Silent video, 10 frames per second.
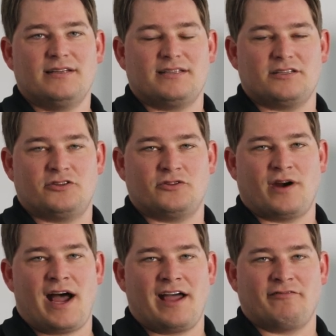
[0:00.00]
to
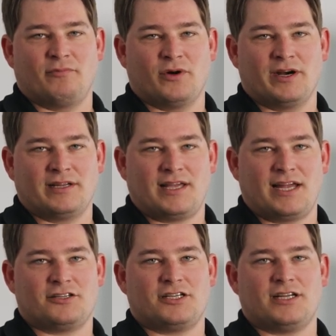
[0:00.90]
drive more
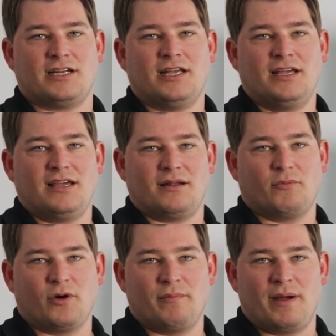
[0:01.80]
attention and
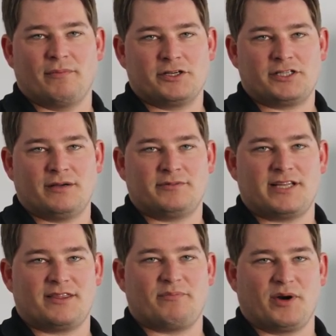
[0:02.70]
more memberships
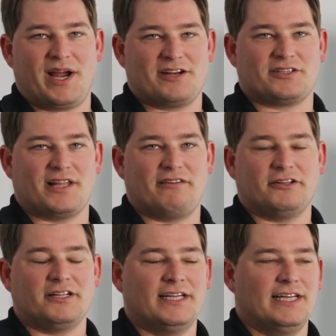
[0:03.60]
at the branch level.